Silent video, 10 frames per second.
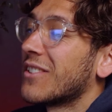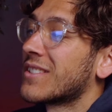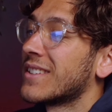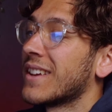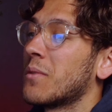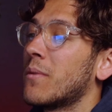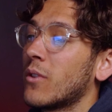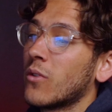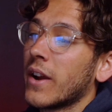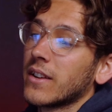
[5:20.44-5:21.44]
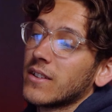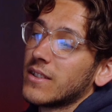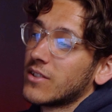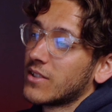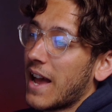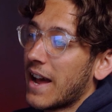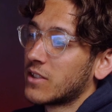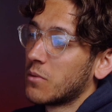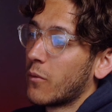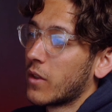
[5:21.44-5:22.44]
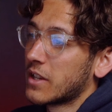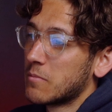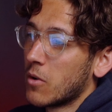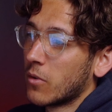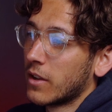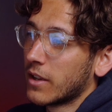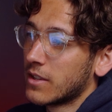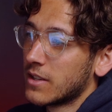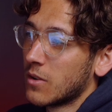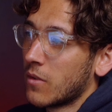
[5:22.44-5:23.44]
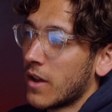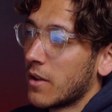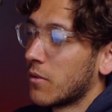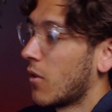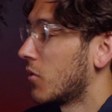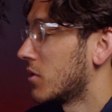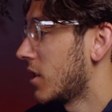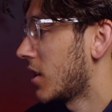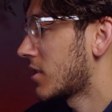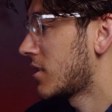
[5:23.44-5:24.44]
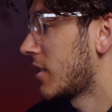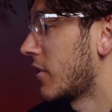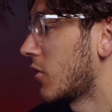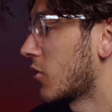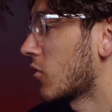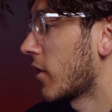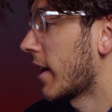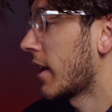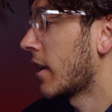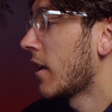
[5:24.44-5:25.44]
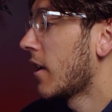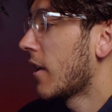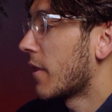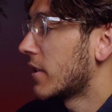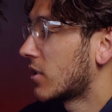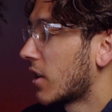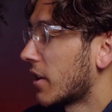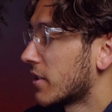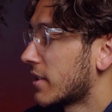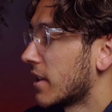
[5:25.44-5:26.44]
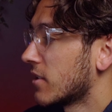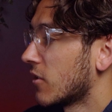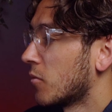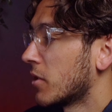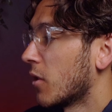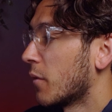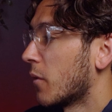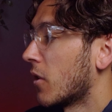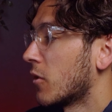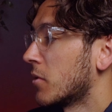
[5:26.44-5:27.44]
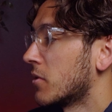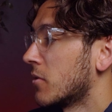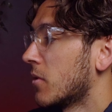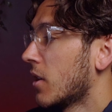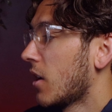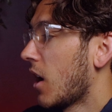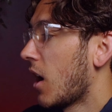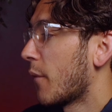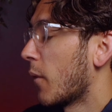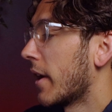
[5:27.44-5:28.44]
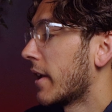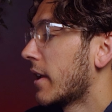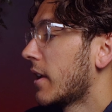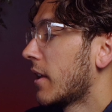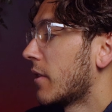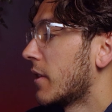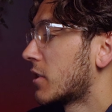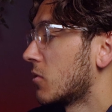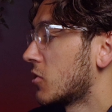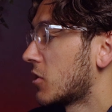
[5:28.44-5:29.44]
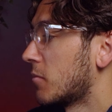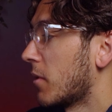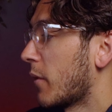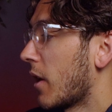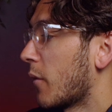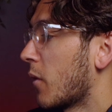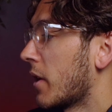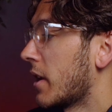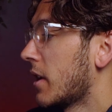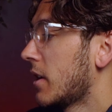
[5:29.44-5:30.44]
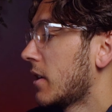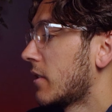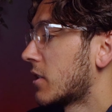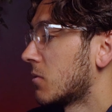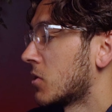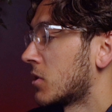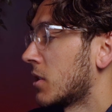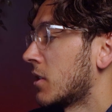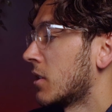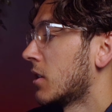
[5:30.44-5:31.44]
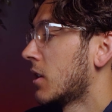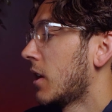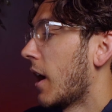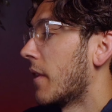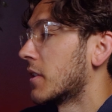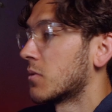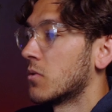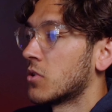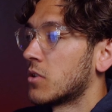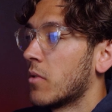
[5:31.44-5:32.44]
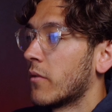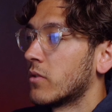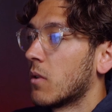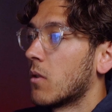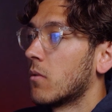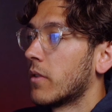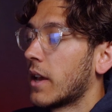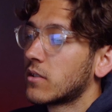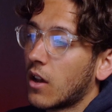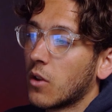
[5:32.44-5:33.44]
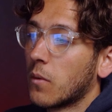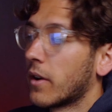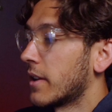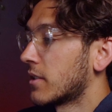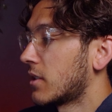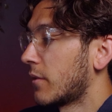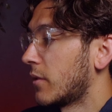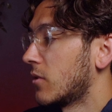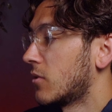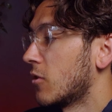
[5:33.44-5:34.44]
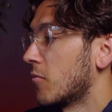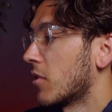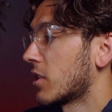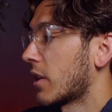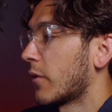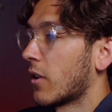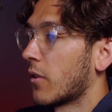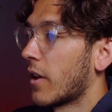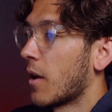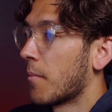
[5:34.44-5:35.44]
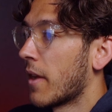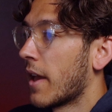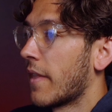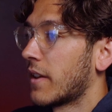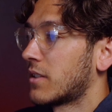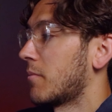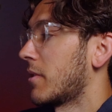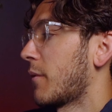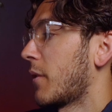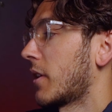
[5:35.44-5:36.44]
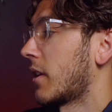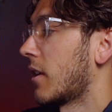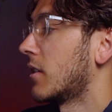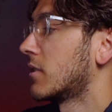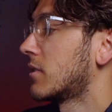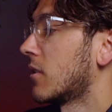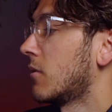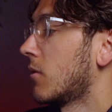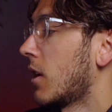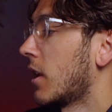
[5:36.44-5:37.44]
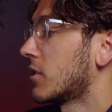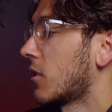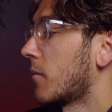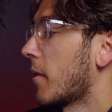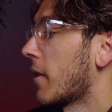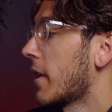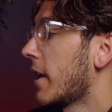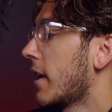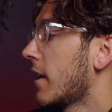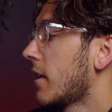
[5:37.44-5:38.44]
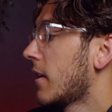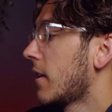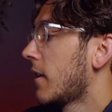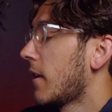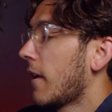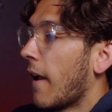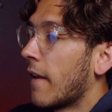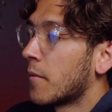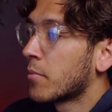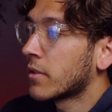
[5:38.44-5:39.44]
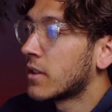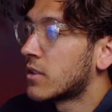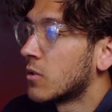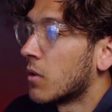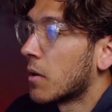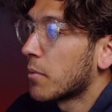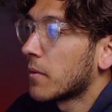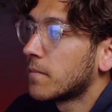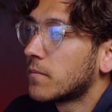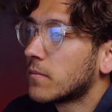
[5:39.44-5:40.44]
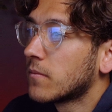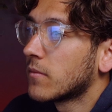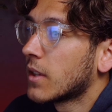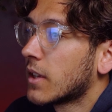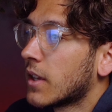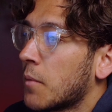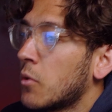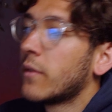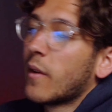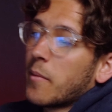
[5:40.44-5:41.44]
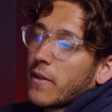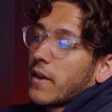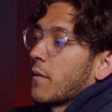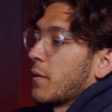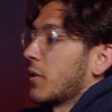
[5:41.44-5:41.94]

it looks sick with the grain because it just adds with all that smoke. Like you see all that, you've got all the dust, and then you've got the grain. This is kind of the settings I normally go for. I normally do halfway, this one just above halfway, this one just under, and this one just above as well. That's kind of where it is, because if you do too much, like if I go that up there, that's a bit fucking nuts. So I like to go about there, and then bring these two up, and we'll leave it about there for